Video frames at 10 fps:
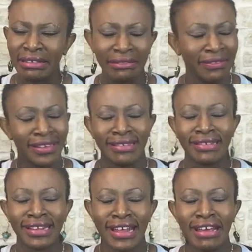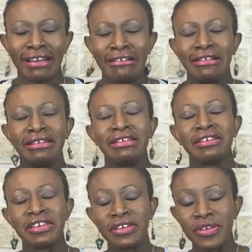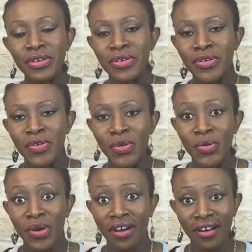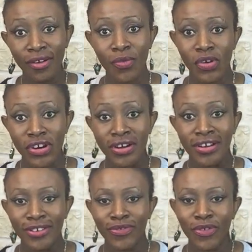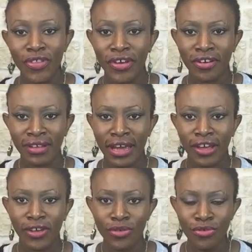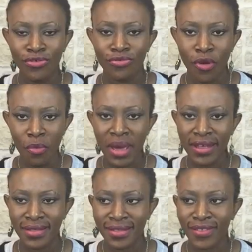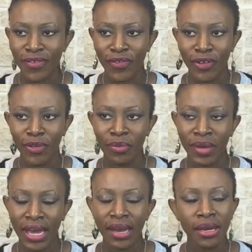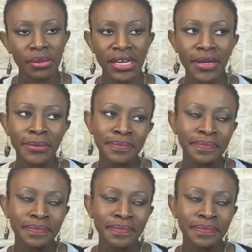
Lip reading: which is, like, ew, awkward for their, like, huge romance in the film. And I mean,